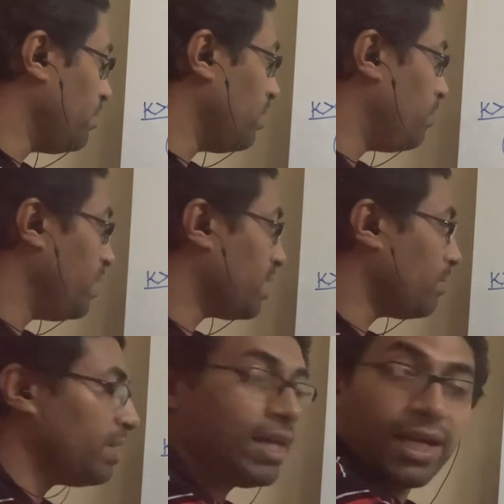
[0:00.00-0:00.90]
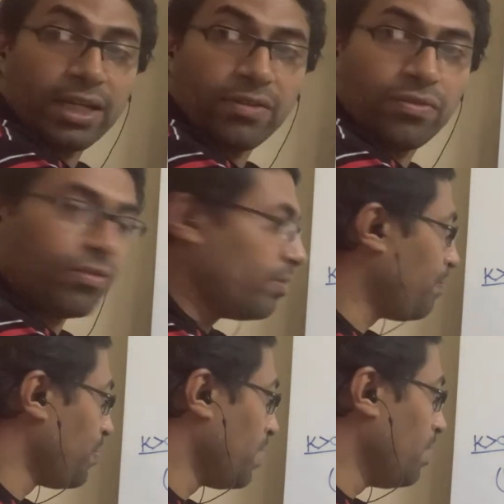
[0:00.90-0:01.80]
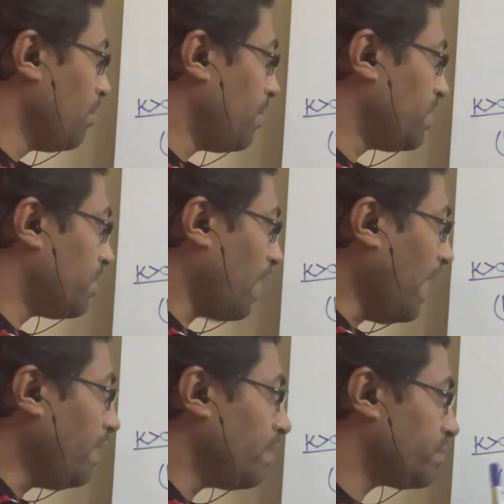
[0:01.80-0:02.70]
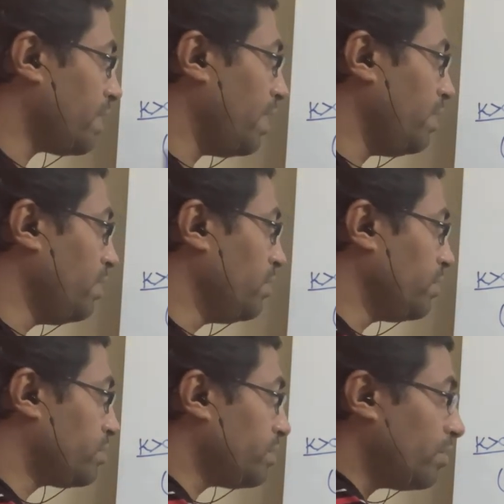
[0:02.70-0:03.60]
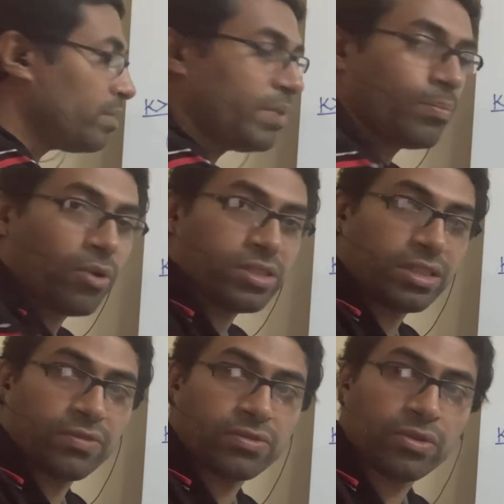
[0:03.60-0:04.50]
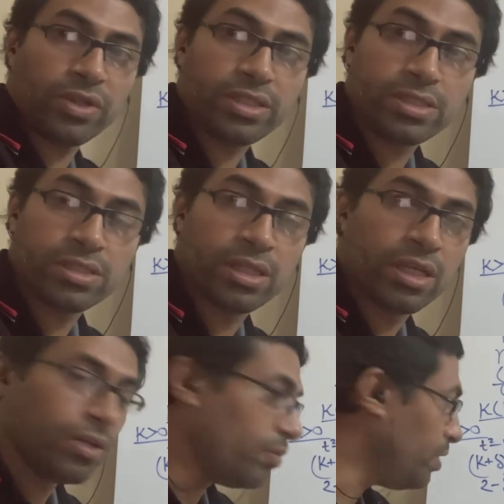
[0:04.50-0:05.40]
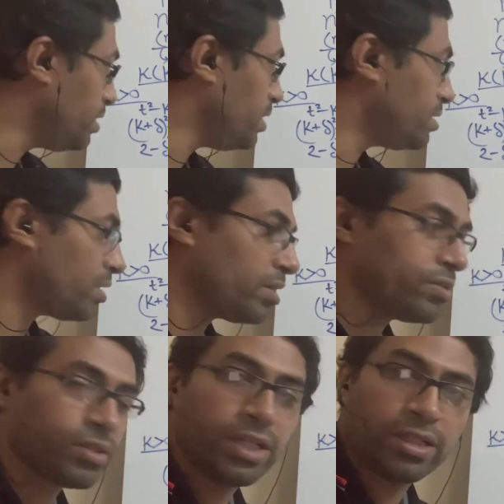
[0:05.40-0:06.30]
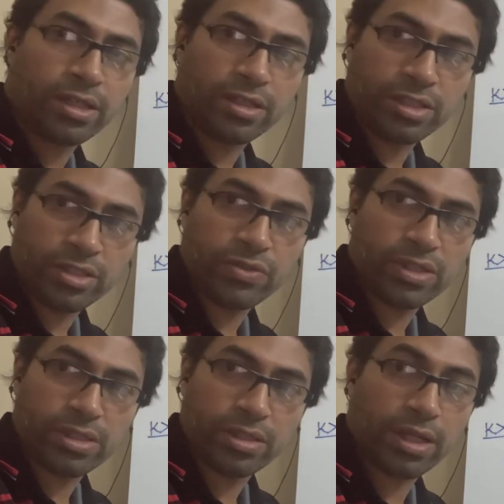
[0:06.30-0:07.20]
will become negative. But the right hand side will still remain positive. So which is a contradictory situation.